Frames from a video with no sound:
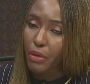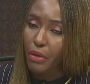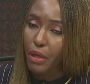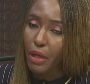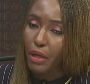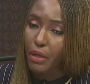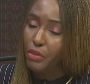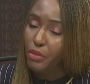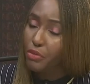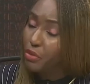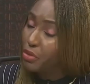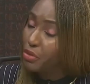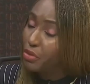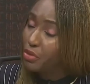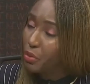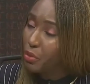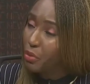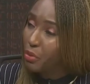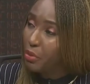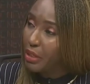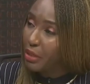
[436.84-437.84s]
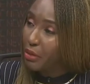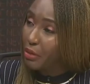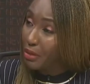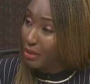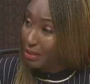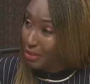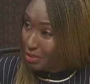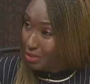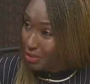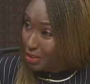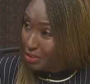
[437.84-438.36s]
it's not so,
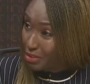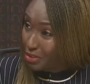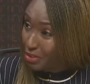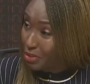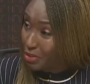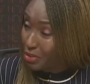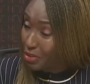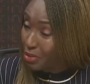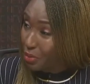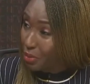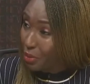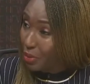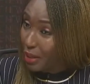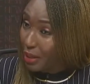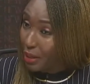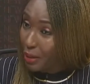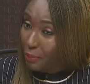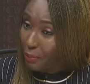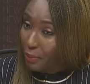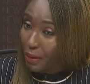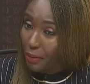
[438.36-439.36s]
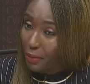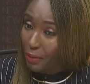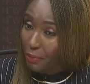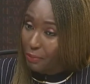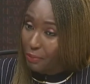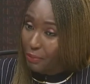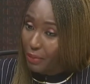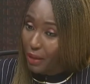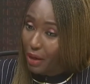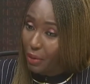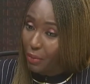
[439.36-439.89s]

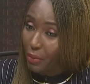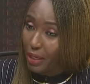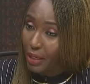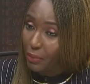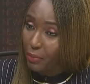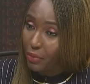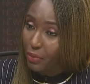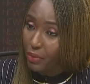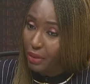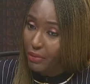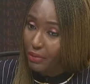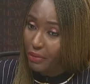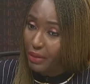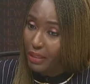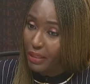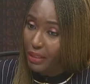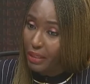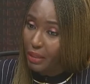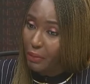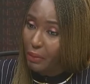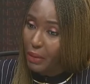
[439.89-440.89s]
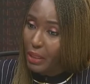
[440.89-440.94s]
how will I put it right now?